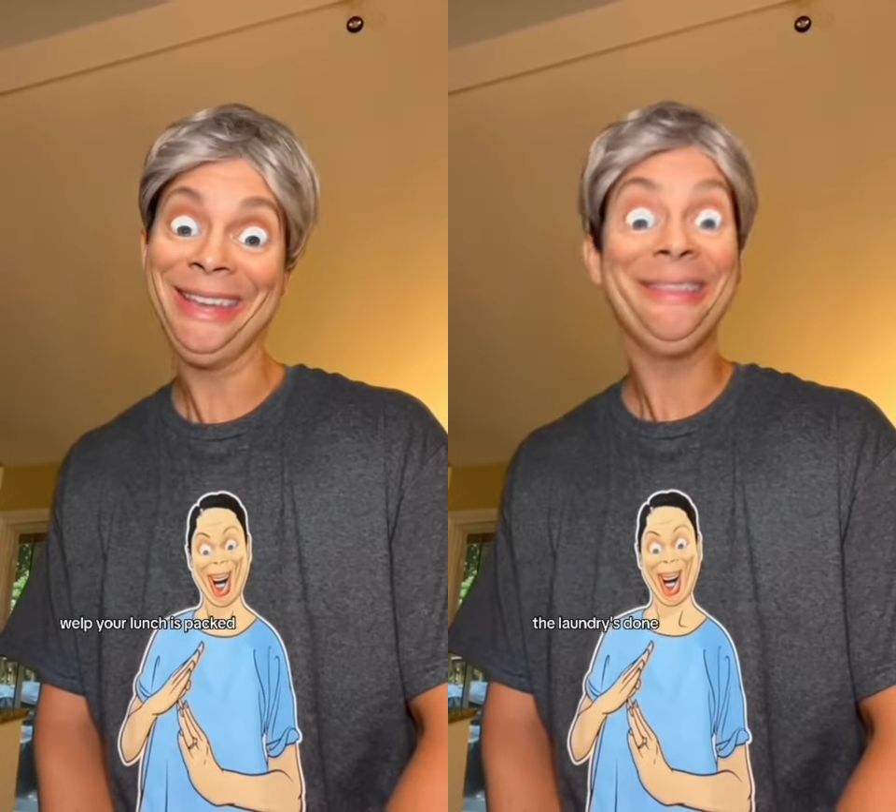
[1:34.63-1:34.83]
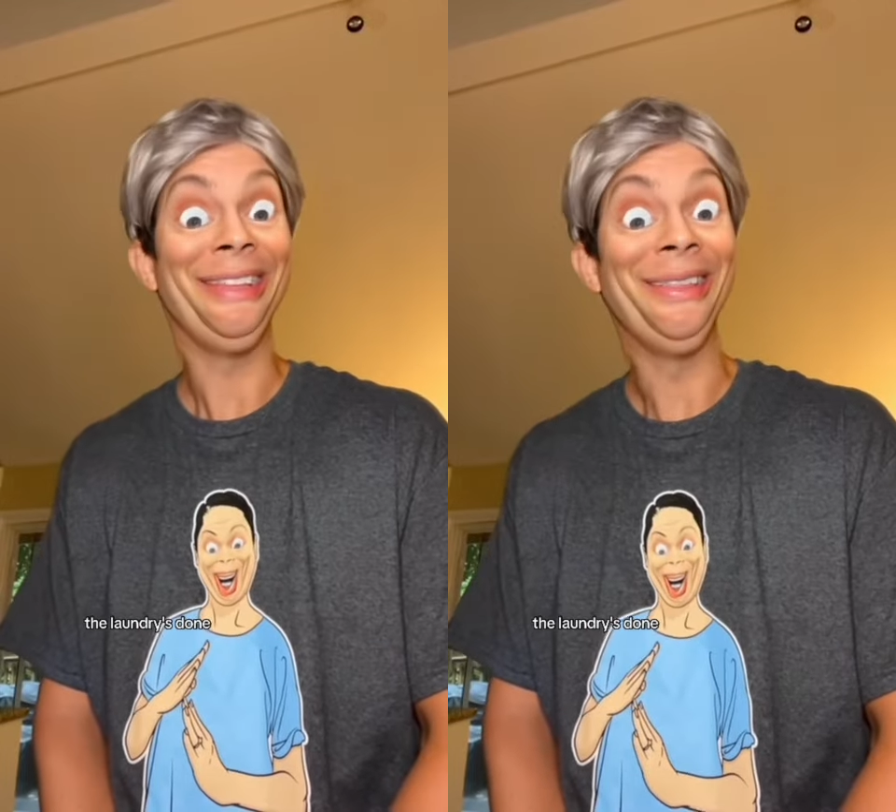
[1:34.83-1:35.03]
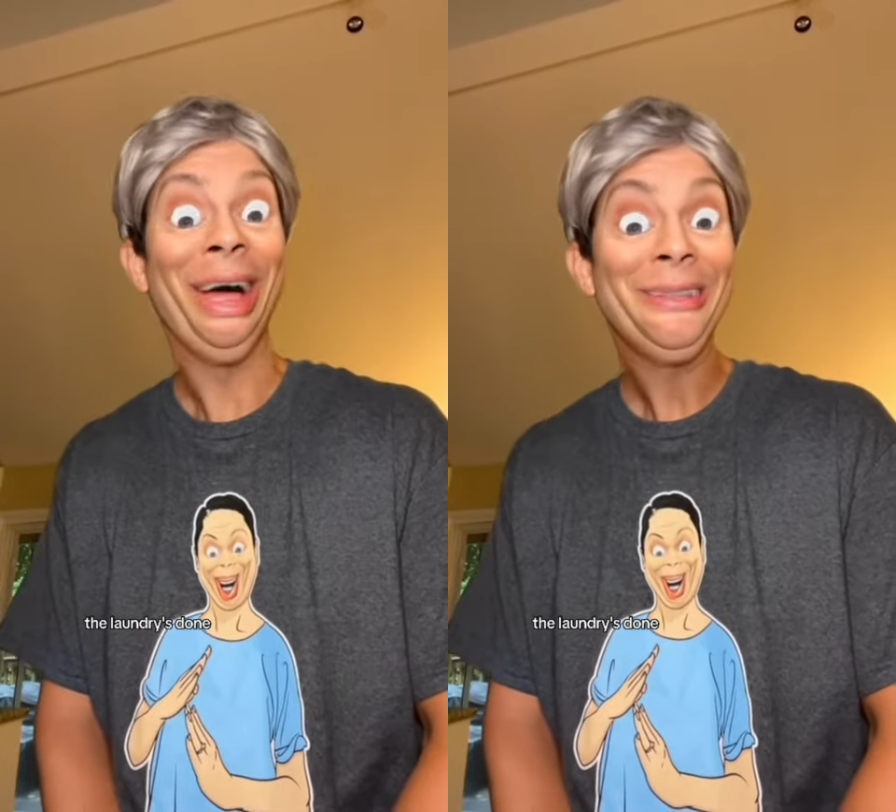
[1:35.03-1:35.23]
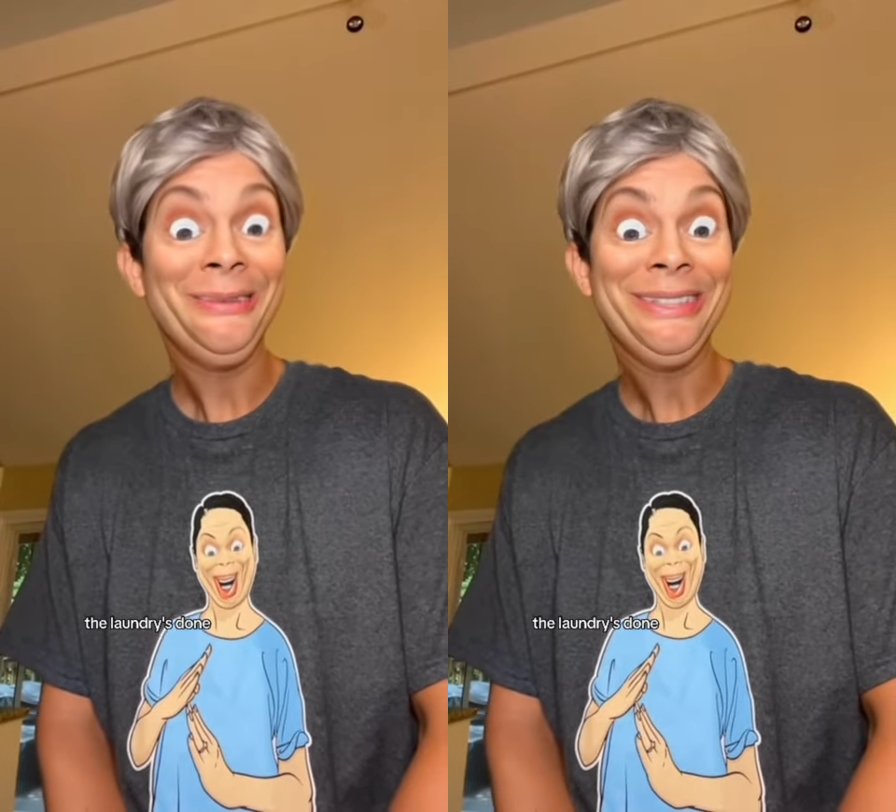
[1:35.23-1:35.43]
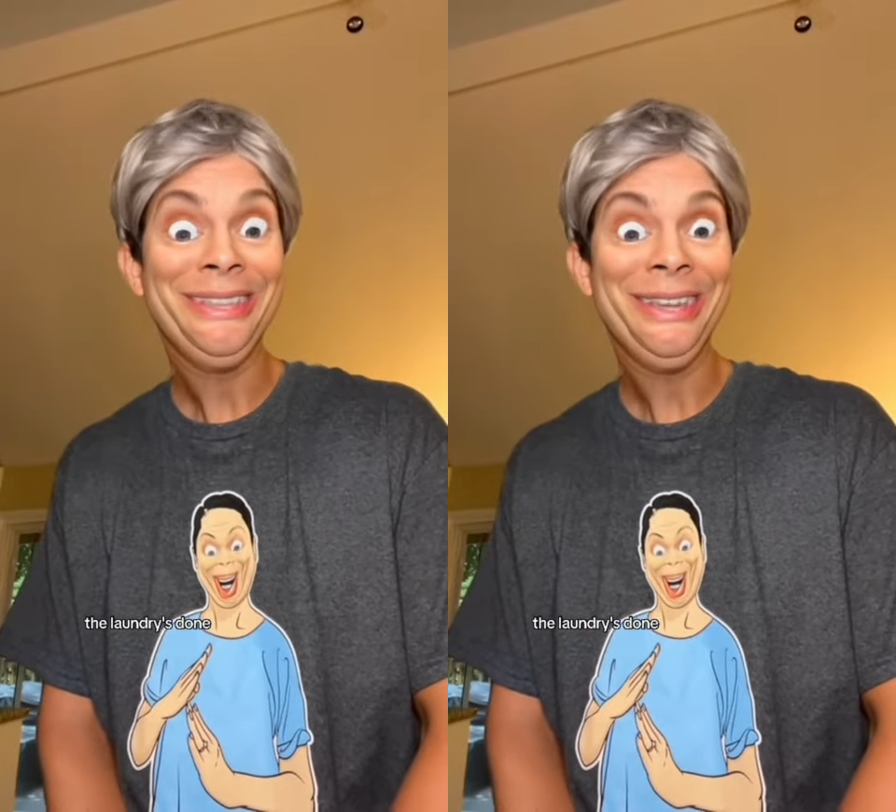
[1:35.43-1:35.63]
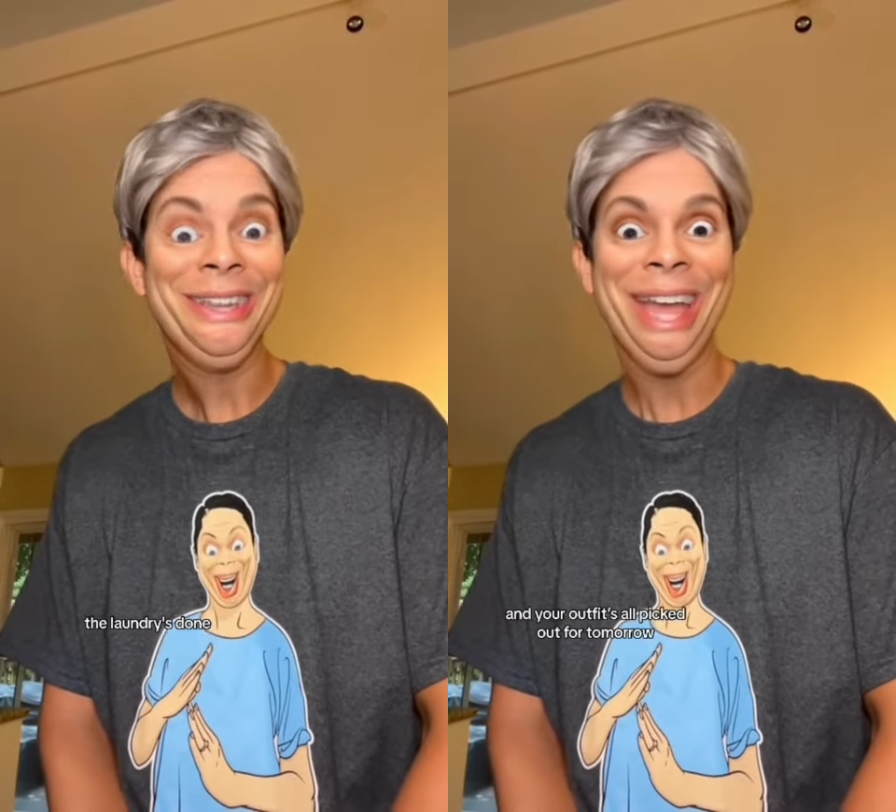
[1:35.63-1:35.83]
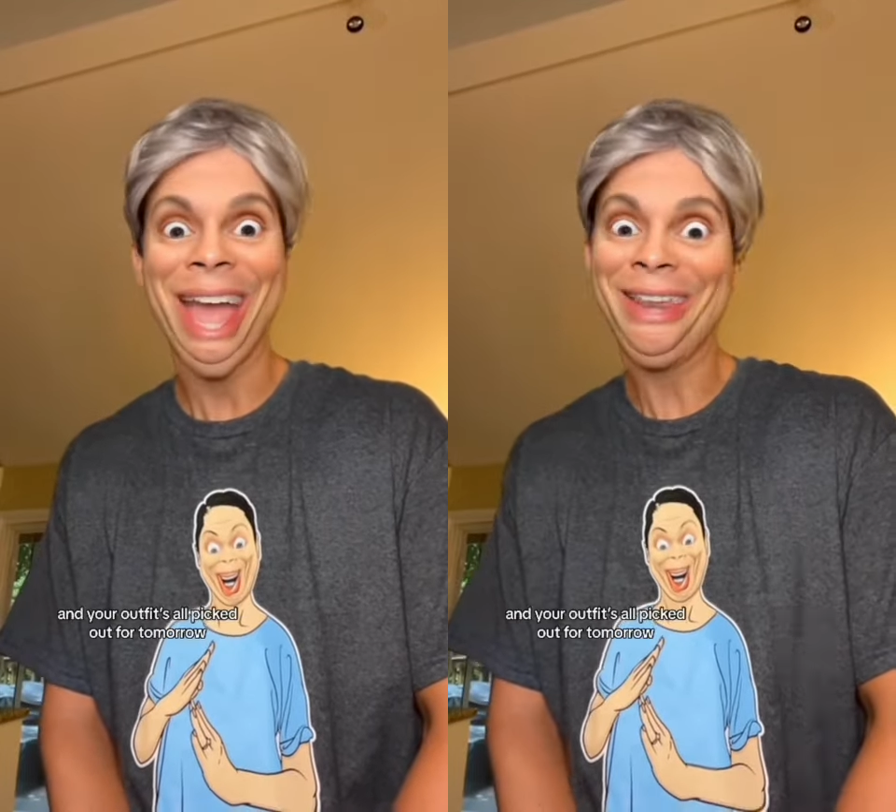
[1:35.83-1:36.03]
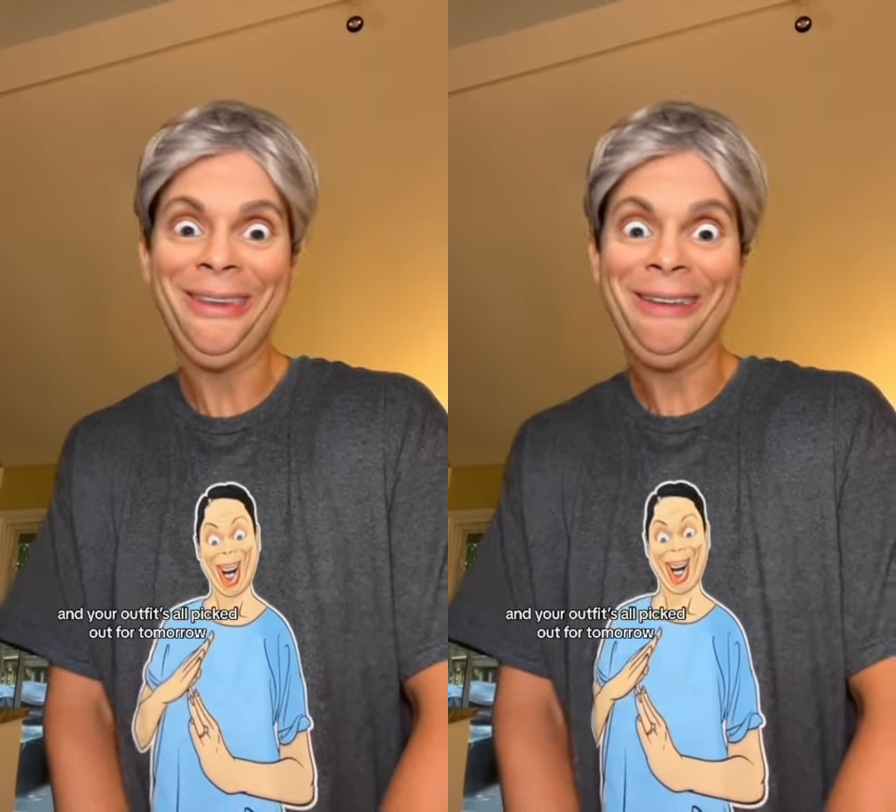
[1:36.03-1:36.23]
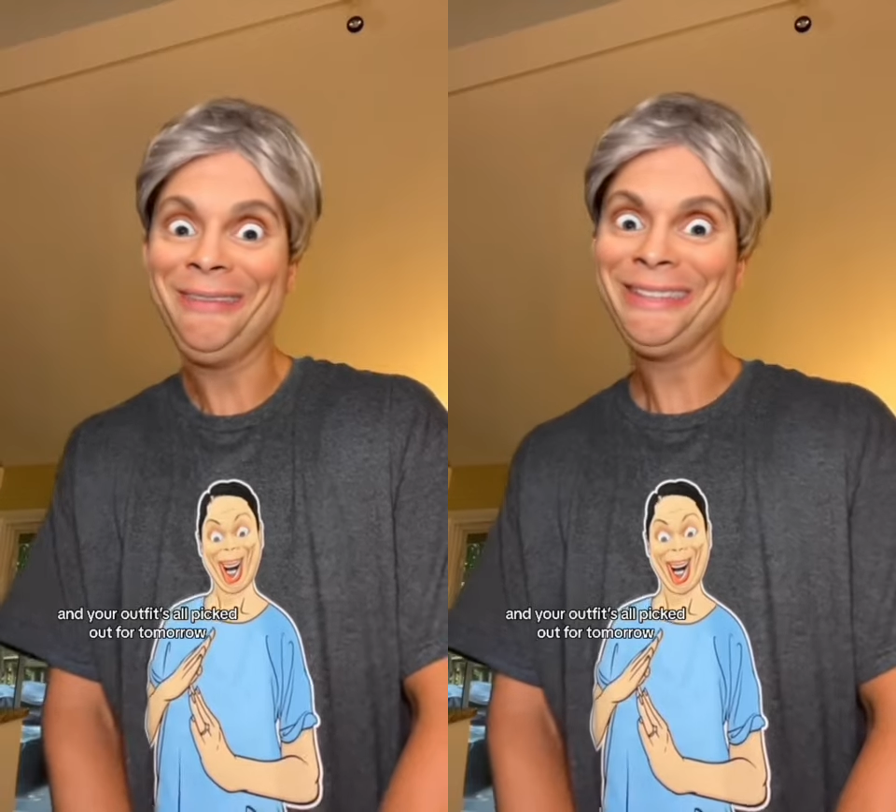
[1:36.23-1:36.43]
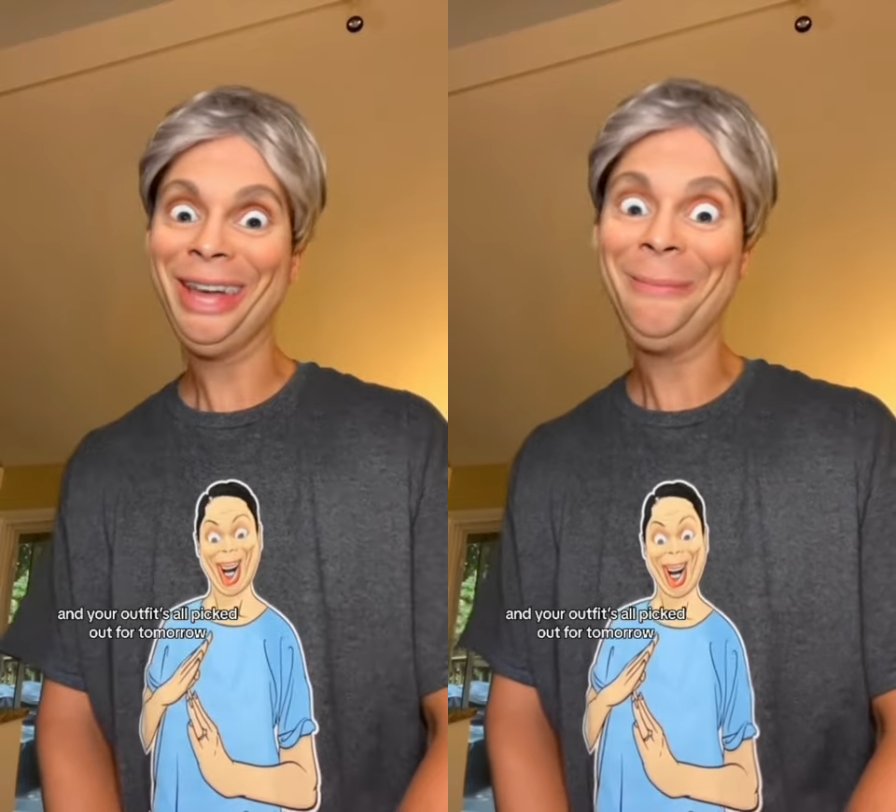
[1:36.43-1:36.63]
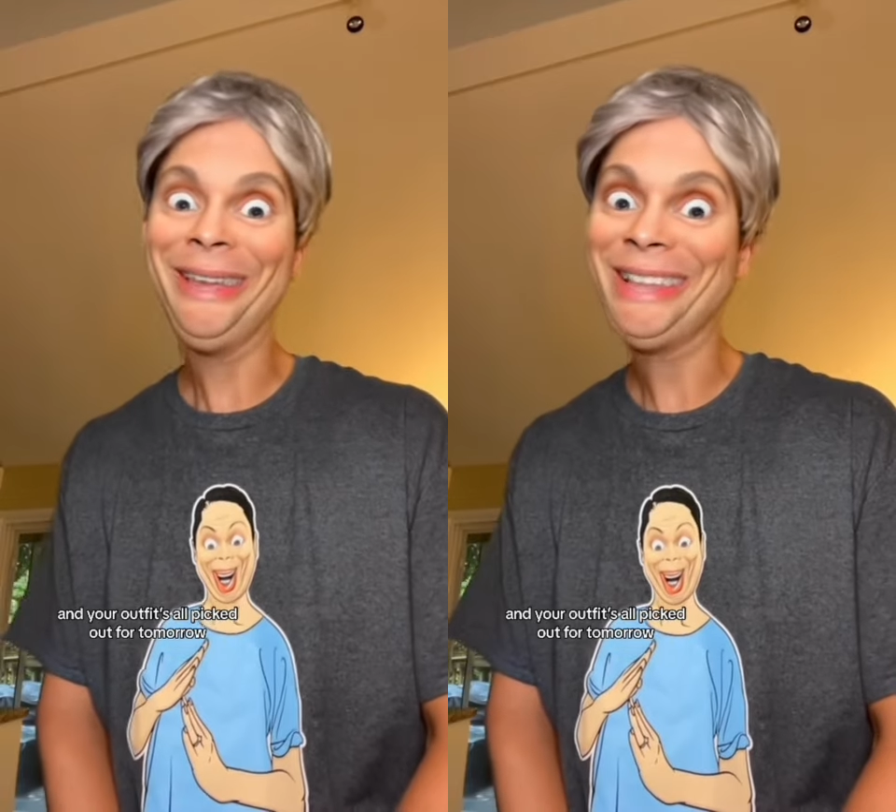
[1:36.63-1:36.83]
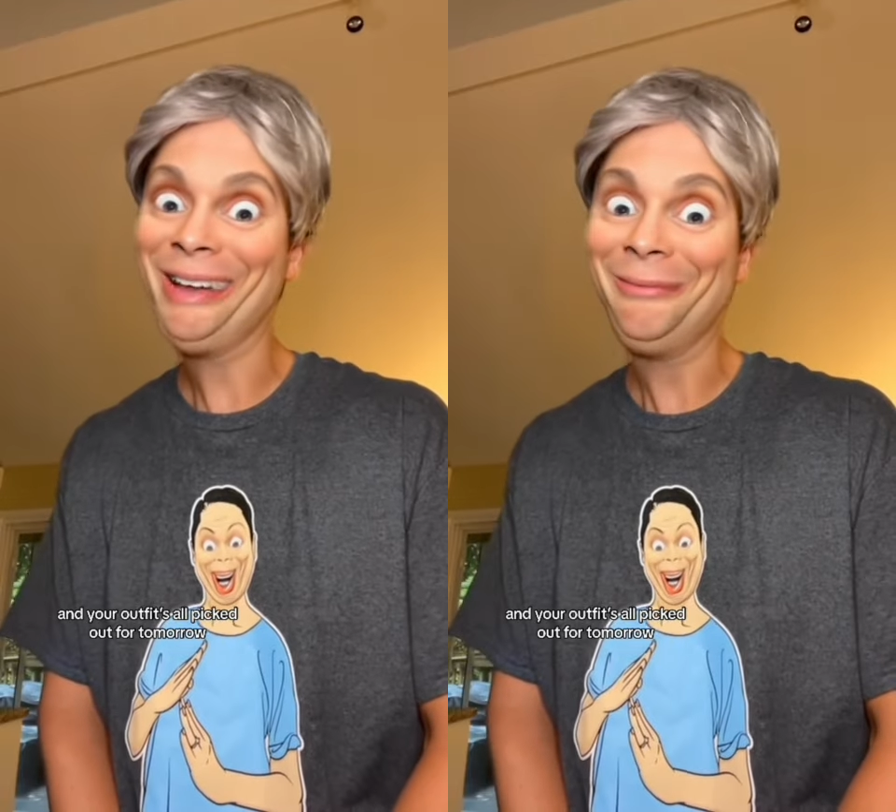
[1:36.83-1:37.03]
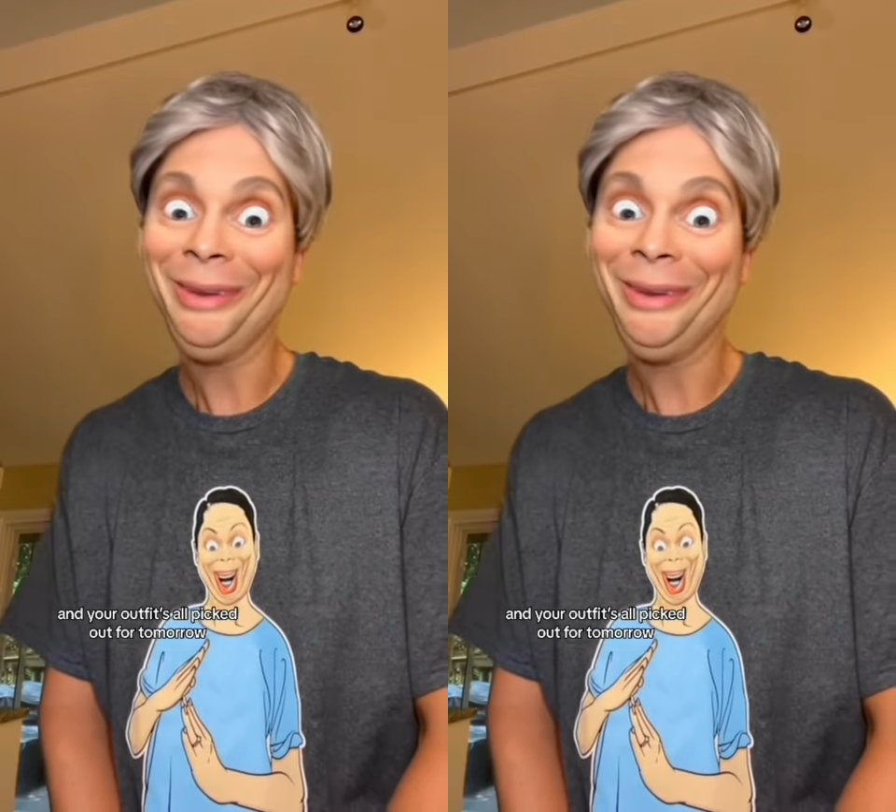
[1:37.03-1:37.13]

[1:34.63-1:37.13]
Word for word: the laundry's done, and your outfit's all picked out for